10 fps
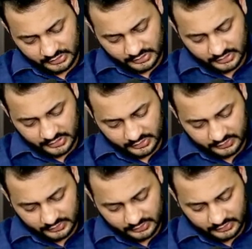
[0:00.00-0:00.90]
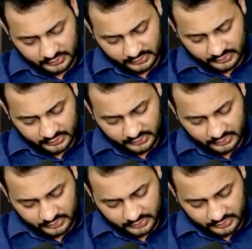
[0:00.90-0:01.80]
Then
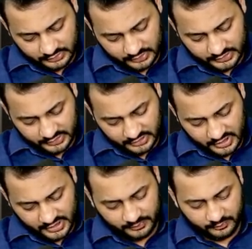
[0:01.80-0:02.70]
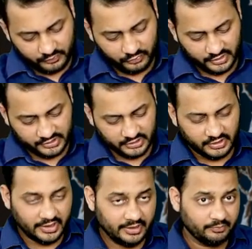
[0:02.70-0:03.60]
it's a type. What is the
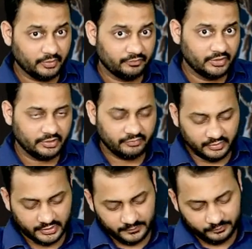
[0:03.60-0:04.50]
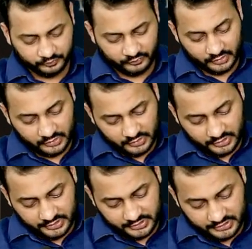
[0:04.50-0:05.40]
type of the FRA?
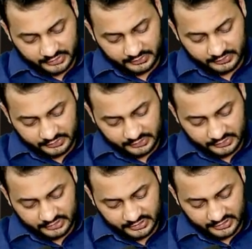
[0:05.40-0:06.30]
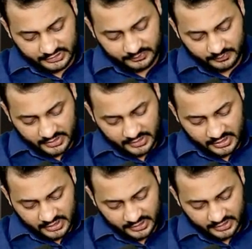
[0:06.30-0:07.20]
It's
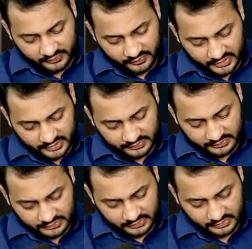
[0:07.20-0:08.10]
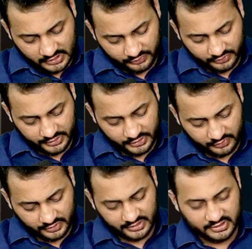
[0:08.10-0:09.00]
6/9 FRA. Now you need
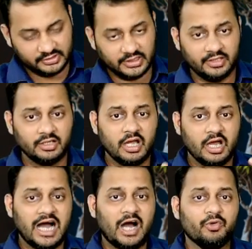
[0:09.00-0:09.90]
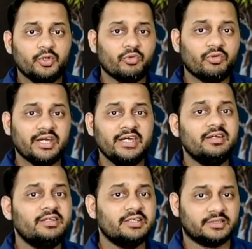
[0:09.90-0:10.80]
to understand how to
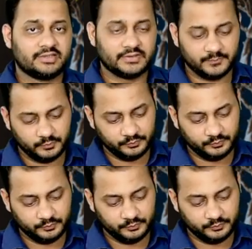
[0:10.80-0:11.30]
read this.